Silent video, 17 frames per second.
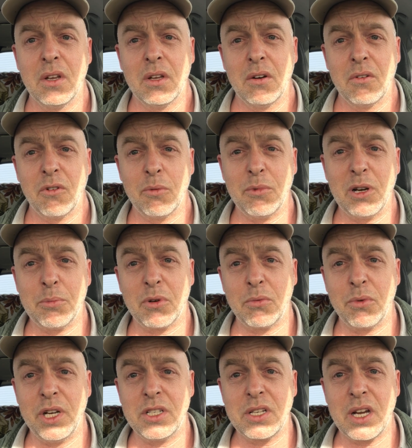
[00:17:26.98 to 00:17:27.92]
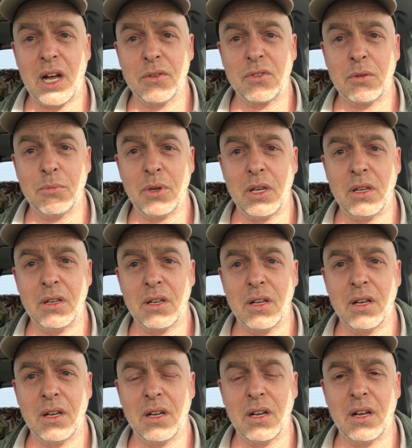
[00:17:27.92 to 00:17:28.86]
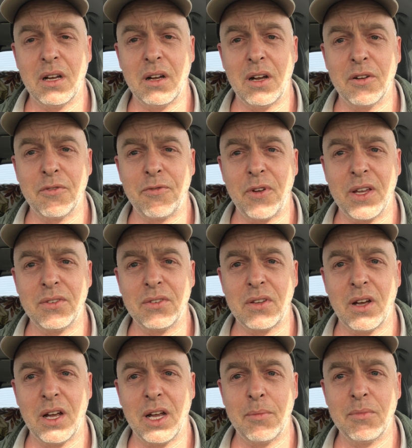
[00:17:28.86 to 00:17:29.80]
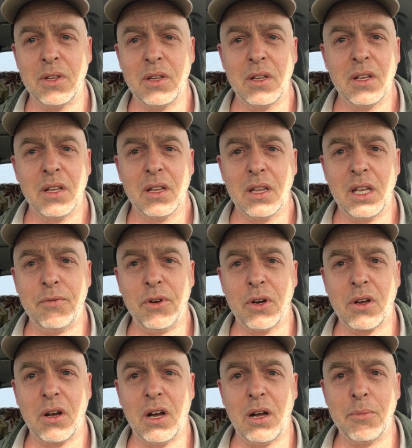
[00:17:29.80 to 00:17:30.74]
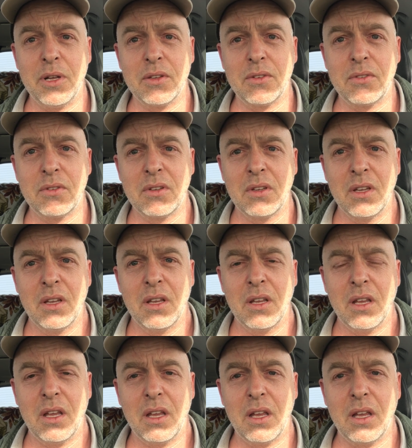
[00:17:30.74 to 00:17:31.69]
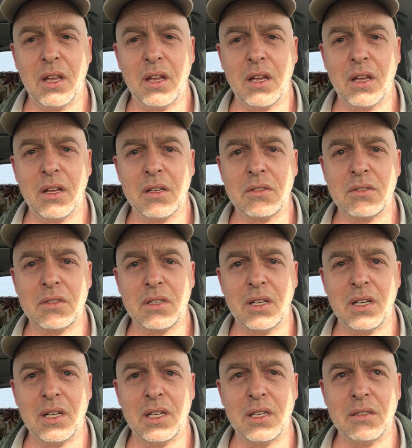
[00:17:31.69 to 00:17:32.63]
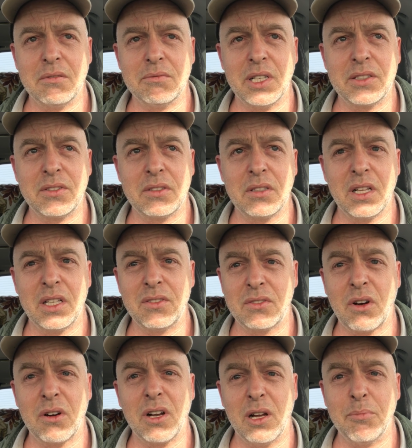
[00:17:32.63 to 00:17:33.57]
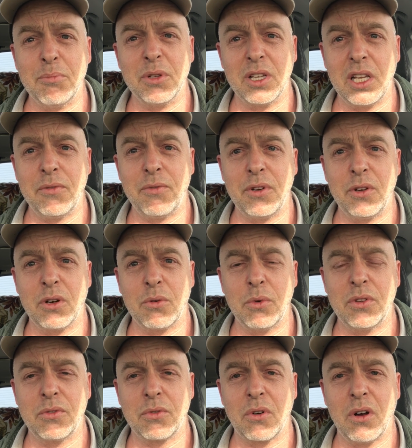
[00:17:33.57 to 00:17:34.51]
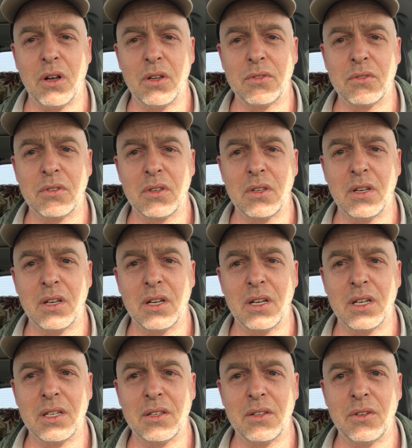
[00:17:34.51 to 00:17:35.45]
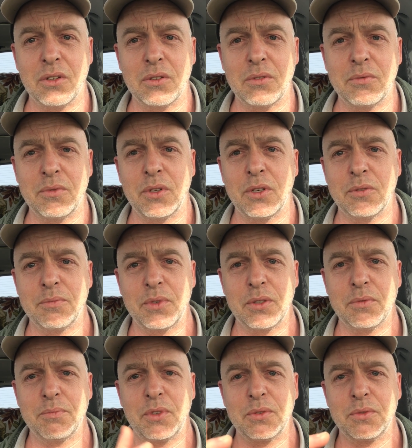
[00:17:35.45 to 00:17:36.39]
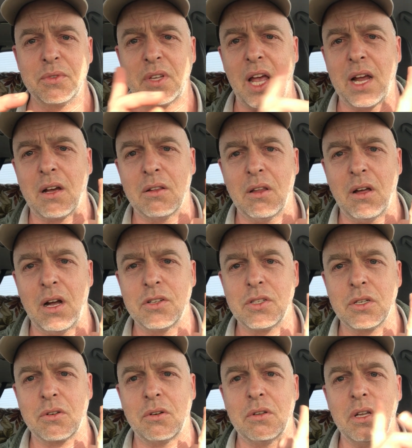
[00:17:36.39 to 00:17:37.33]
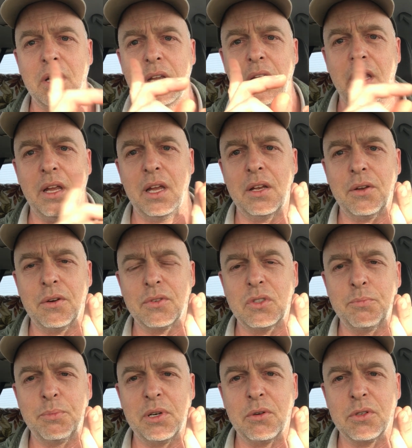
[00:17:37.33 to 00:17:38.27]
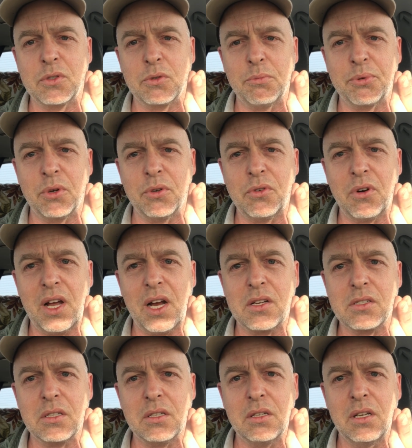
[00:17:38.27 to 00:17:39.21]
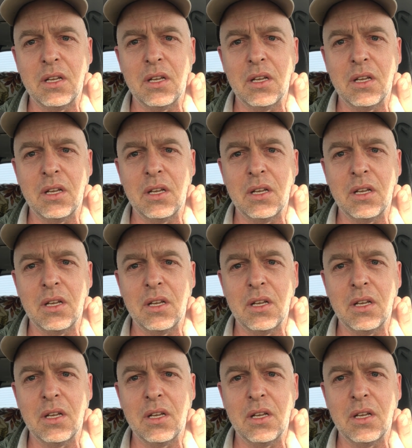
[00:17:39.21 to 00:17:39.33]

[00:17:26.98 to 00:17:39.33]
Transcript: Remember, reach out to me on FaceTime. Leave your comments, and let's start unbelieving your withdrawals, your psychological and your spiritual protraction.